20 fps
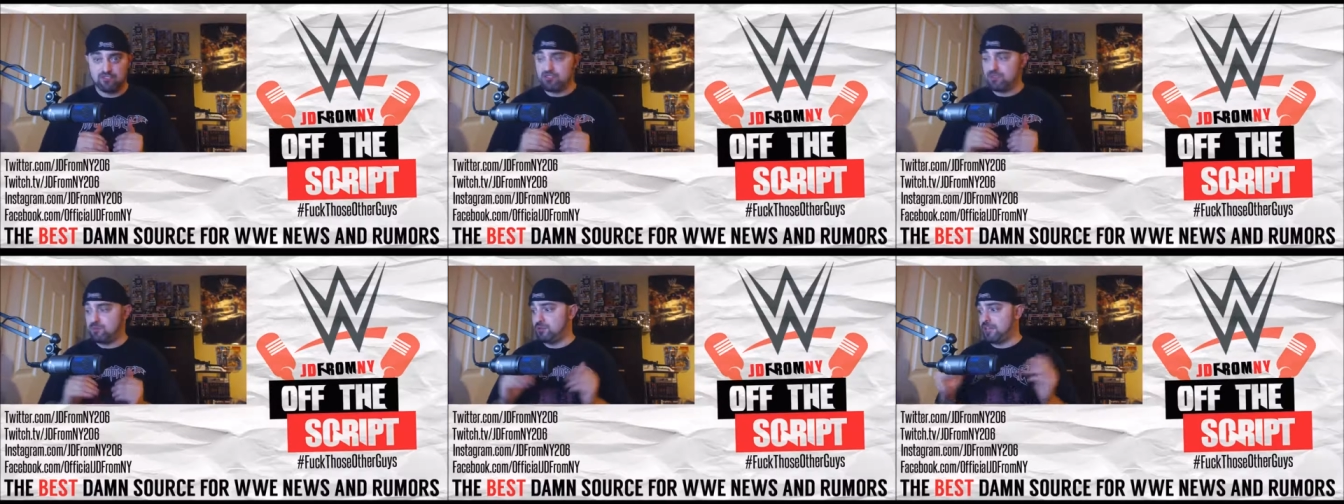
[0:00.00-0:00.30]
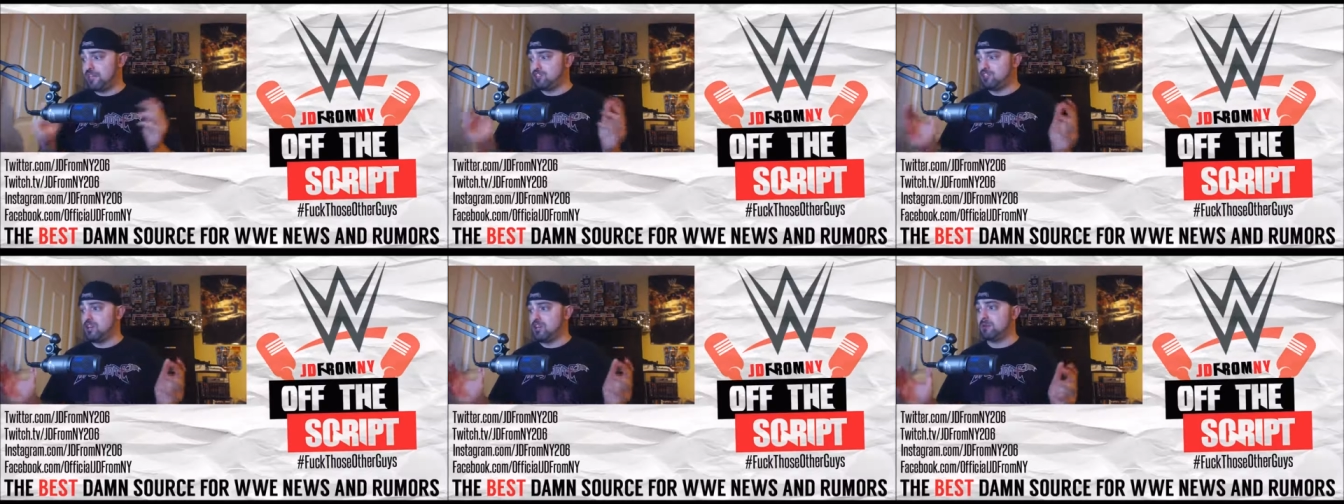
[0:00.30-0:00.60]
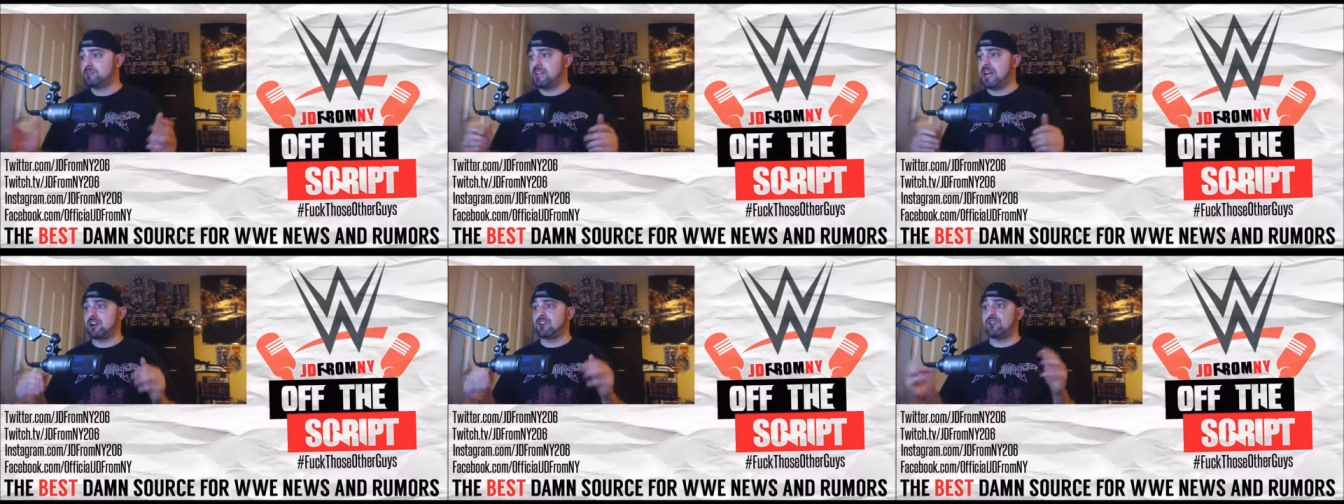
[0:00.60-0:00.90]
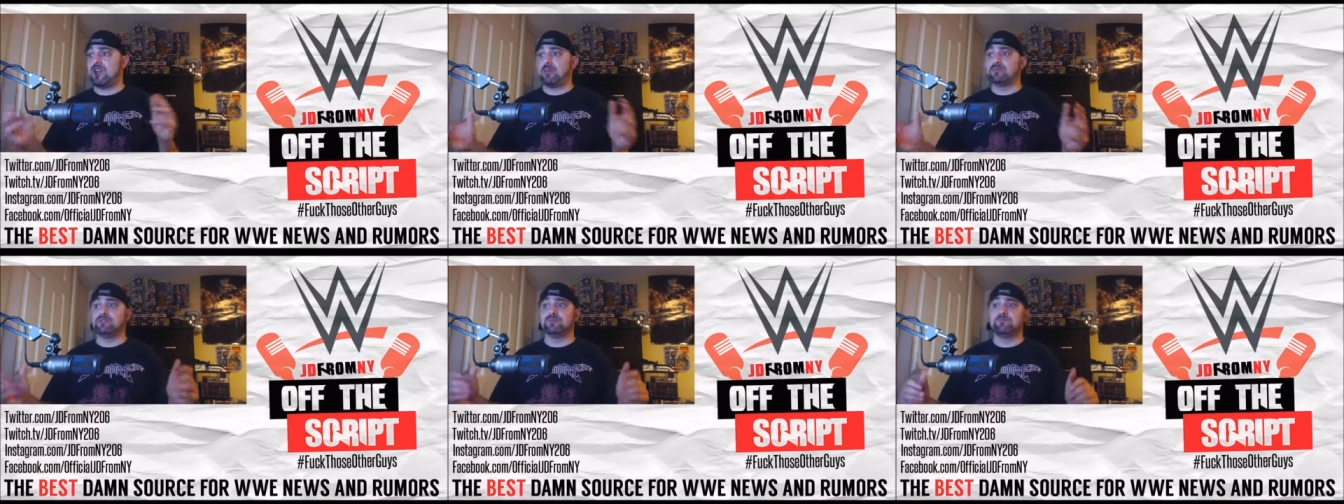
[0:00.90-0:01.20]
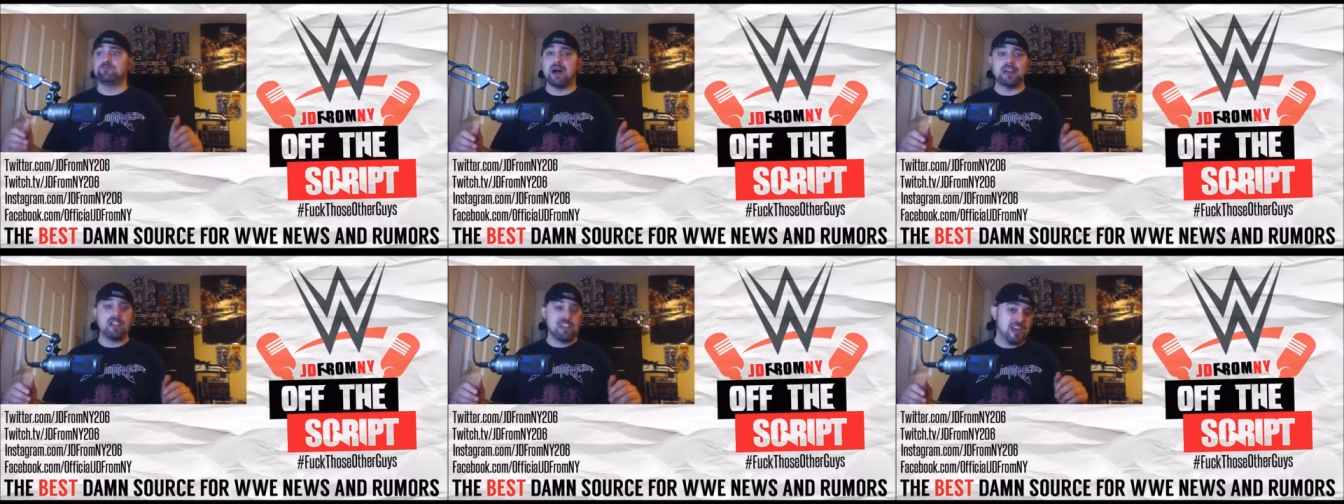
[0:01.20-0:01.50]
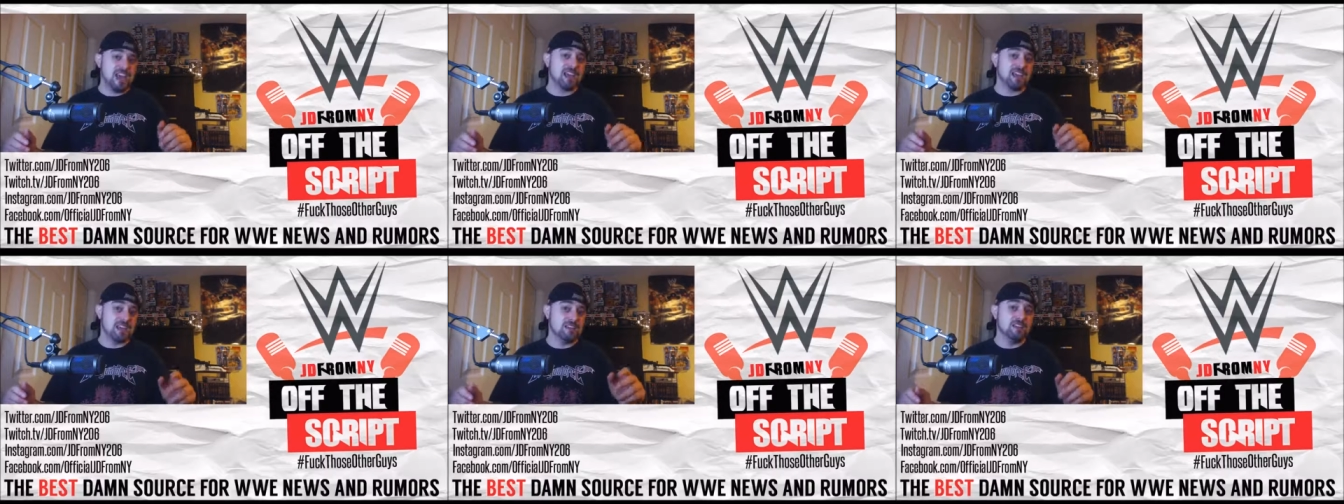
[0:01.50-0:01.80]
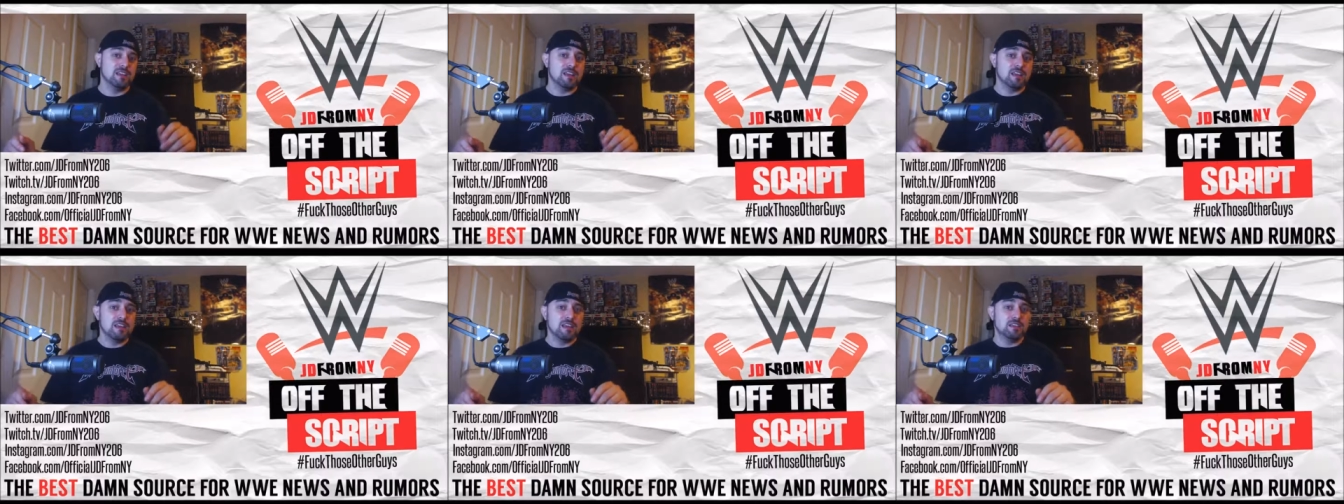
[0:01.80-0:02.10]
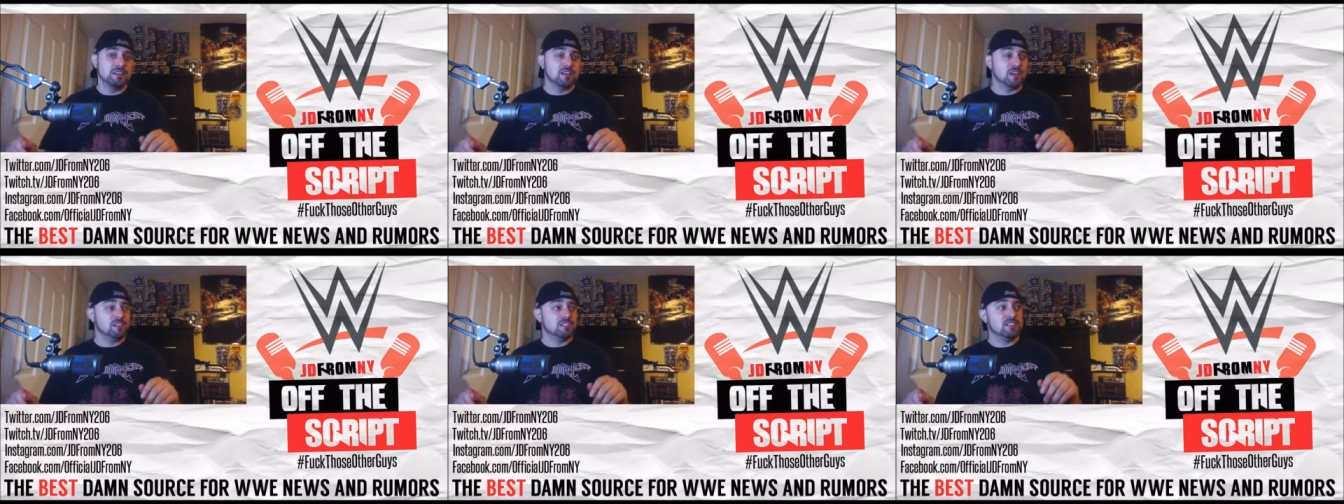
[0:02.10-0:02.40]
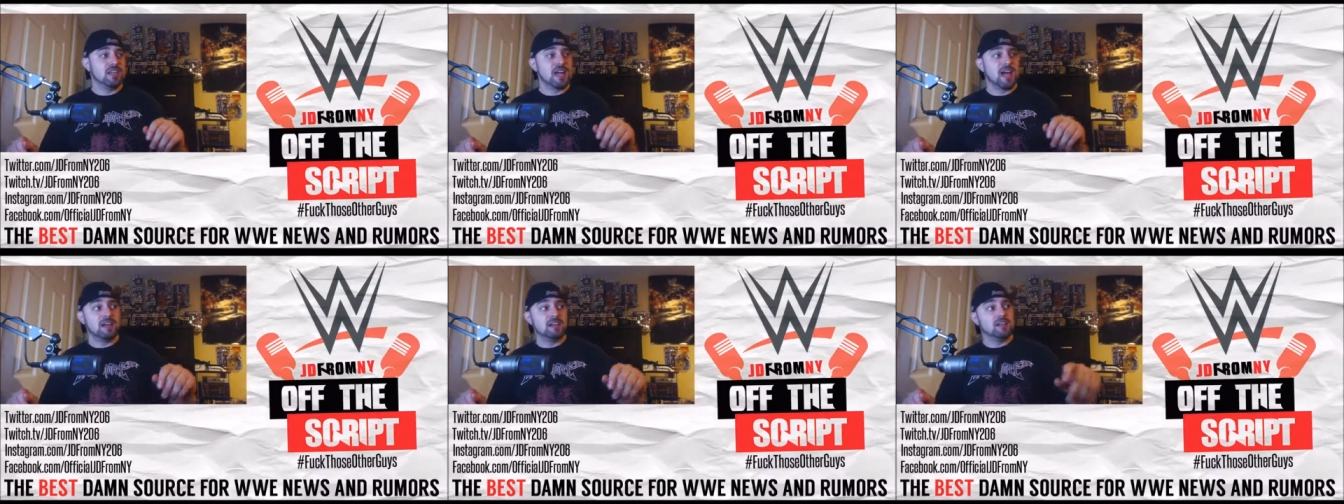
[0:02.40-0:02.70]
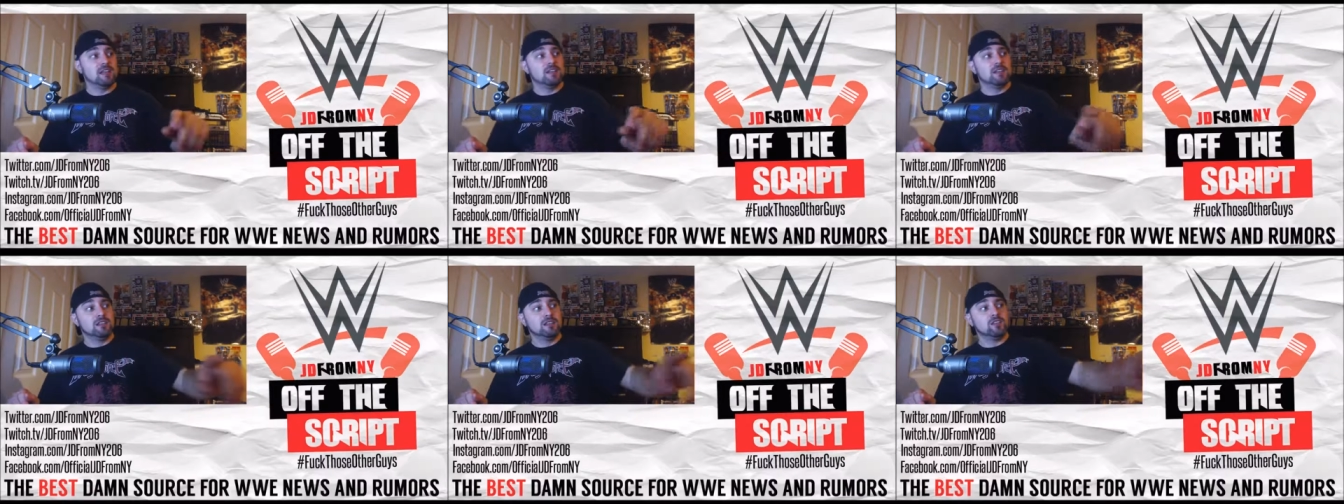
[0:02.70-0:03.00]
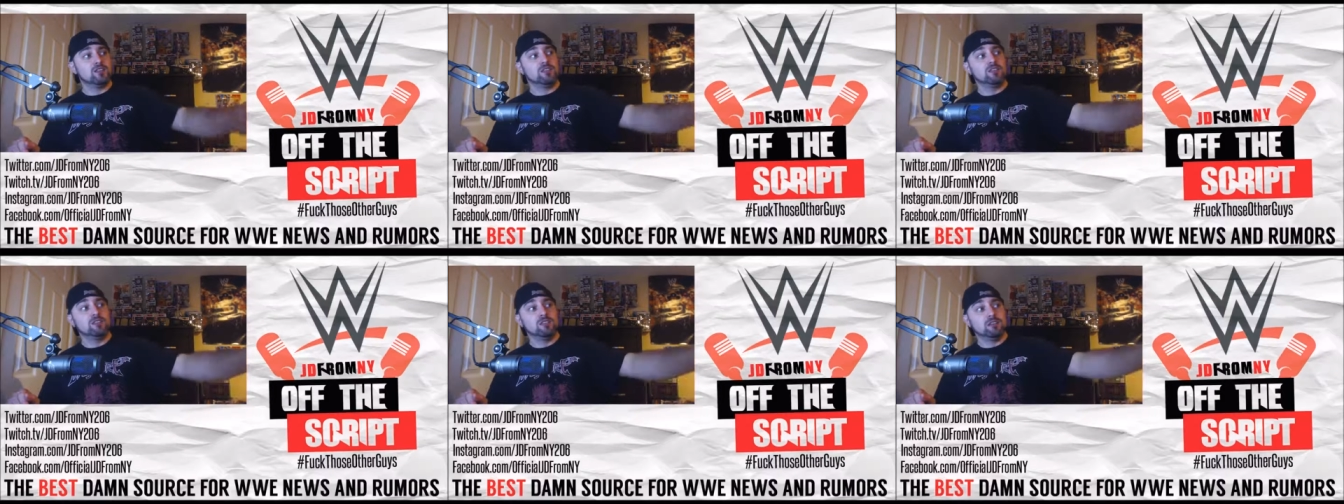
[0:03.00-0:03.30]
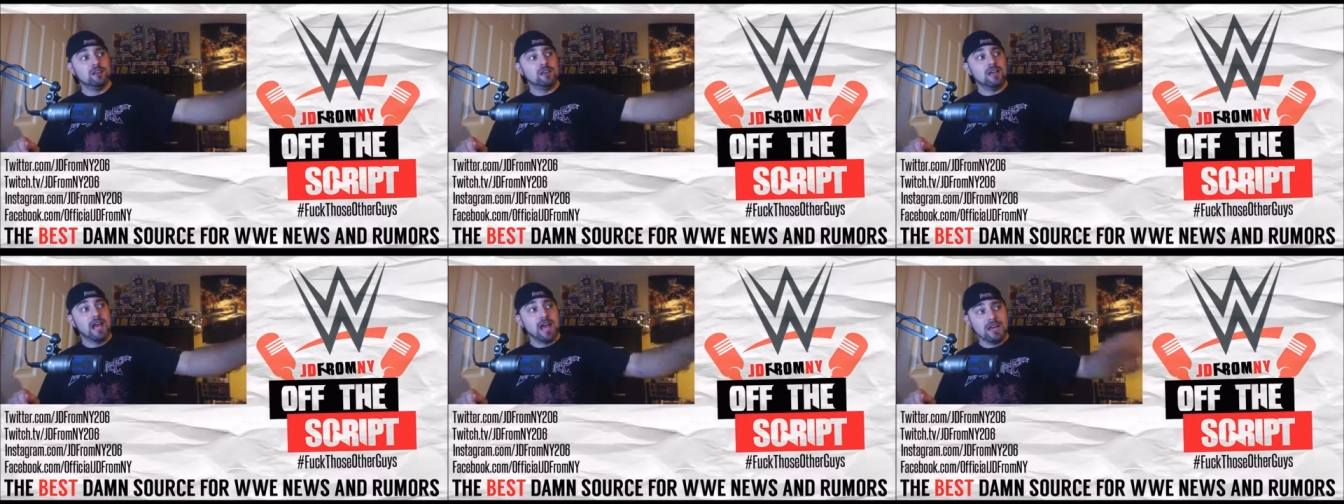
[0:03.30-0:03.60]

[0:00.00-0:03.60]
Triple H comes out, grabs him by the neck, and does that little